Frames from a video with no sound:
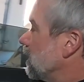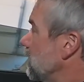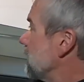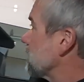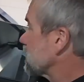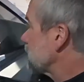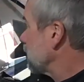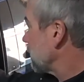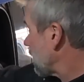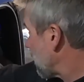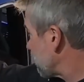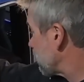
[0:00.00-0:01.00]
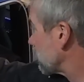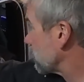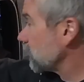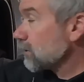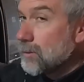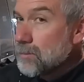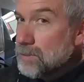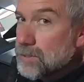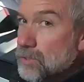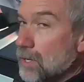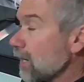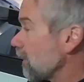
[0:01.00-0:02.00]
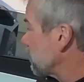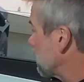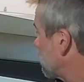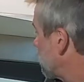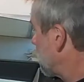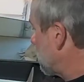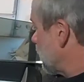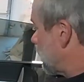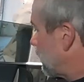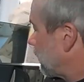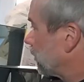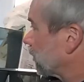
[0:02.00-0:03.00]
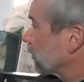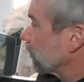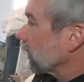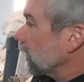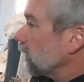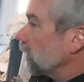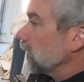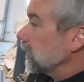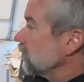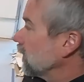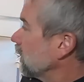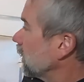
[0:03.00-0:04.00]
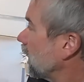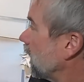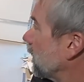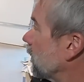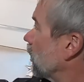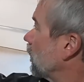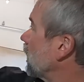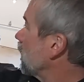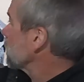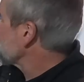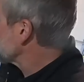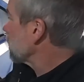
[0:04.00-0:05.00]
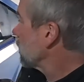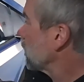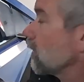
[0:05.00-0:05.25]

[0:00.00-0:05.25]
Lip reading: still having room to drive up here. And we also